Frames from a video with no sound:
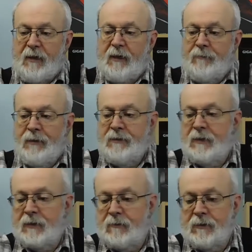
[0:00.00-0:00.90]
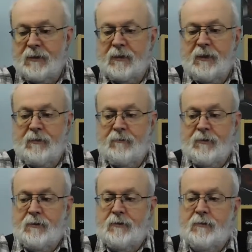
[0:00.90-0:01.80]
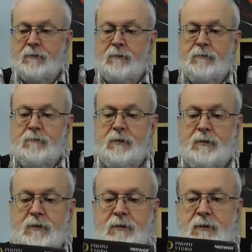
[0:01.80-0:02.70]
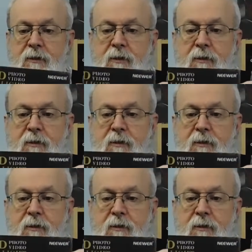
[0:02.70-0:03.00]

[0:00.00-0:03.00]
And basically, what the kit was was